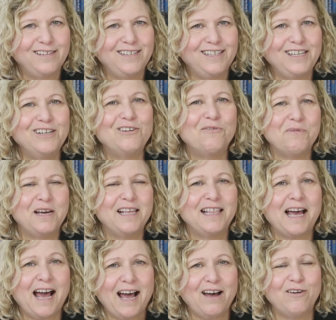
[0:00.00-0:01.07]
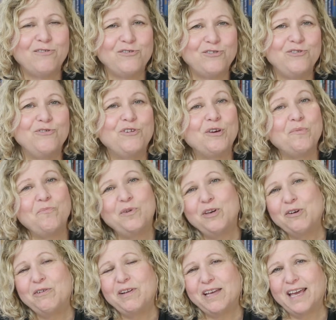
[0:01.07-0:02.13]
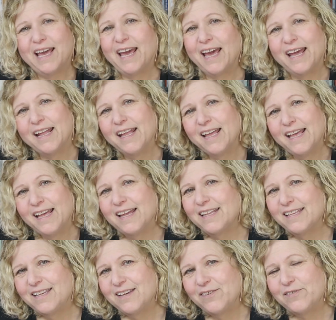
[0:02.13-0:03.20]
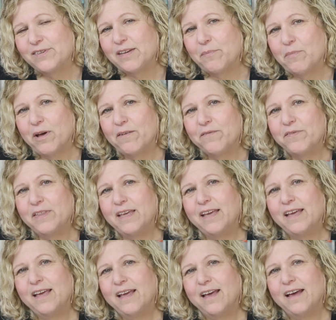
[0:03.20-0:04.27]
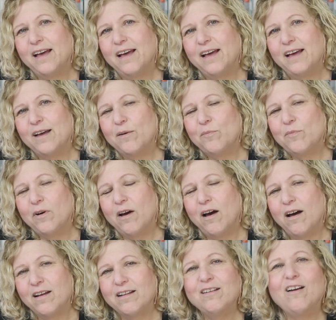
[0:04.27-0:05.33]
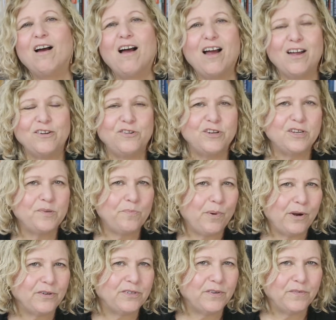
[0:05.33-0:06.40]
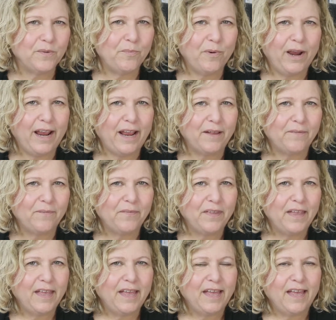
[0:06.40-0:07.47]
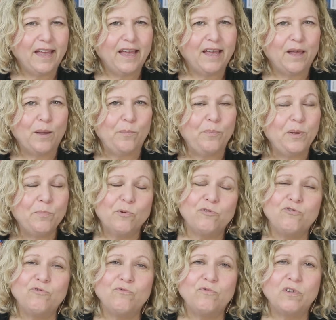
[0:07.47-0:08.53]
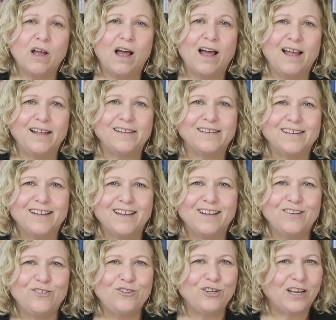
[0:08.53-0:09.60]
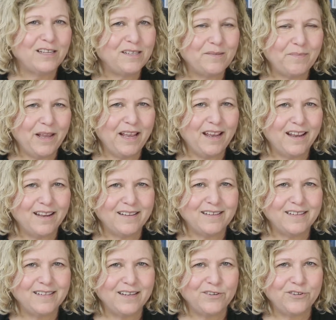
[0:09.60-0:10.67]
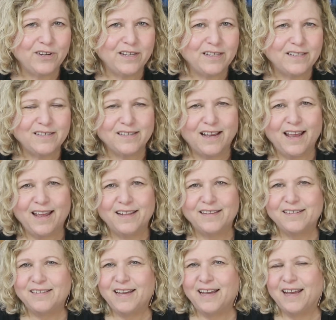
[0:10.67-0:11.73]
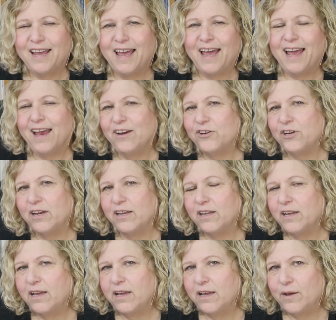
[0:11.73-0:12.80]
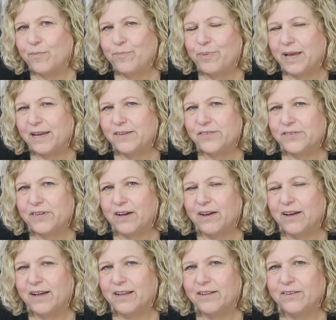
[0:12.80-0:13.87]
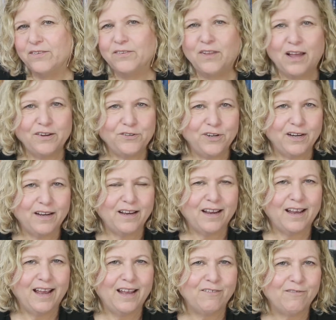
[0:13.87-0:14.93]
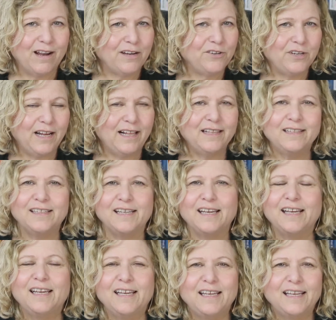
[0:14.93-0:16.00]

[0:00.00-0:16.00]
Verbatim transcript: deal with how to communicate to some of the unconscious parts of the brain. People do not just make decisions and take action based on logic and rationality.